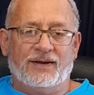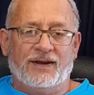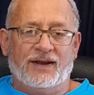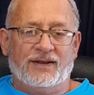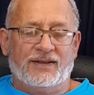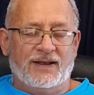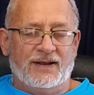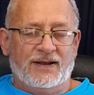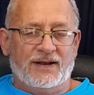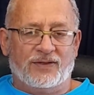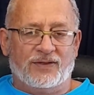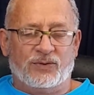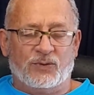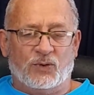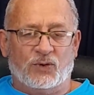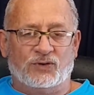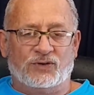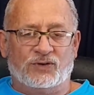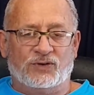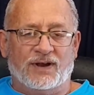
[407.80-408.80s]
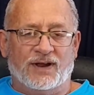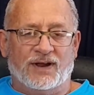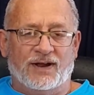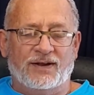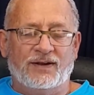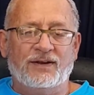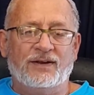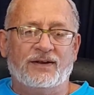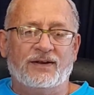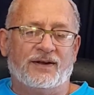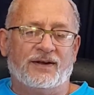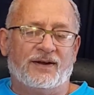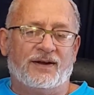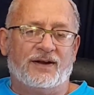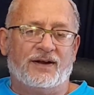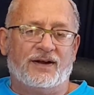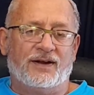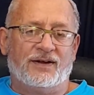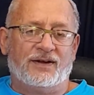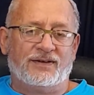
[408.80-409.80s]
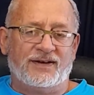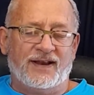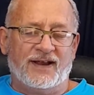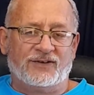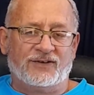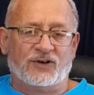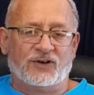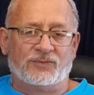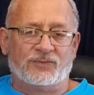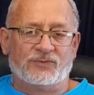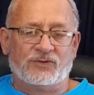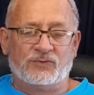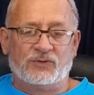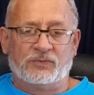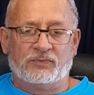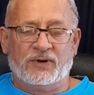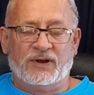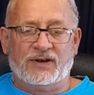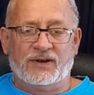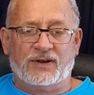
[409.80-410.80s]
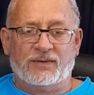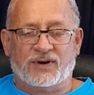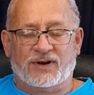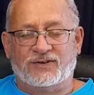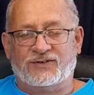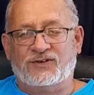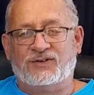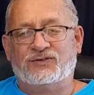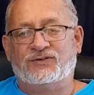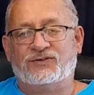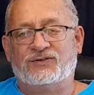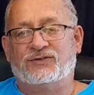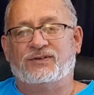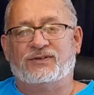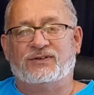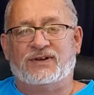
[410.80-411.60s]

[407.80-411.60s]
And then I thought, okay, the next option would be the British.